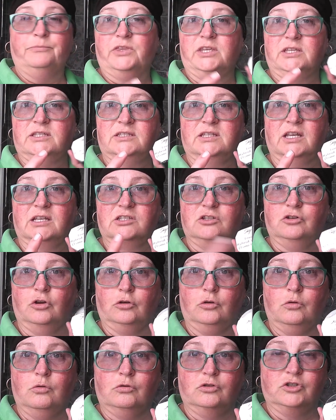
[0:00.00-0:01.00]
This does
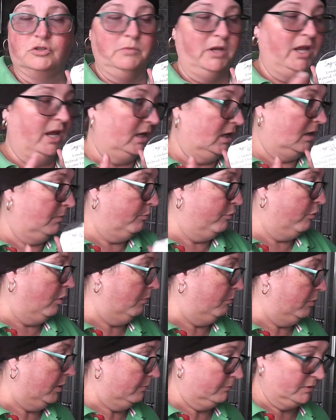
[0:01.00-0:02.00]
not cause me any
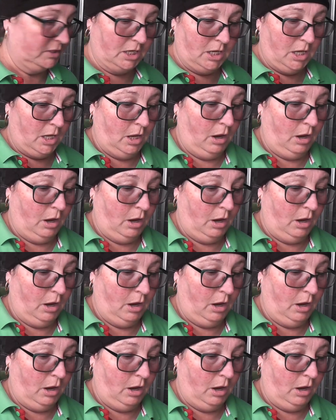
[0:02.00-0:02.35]
problems.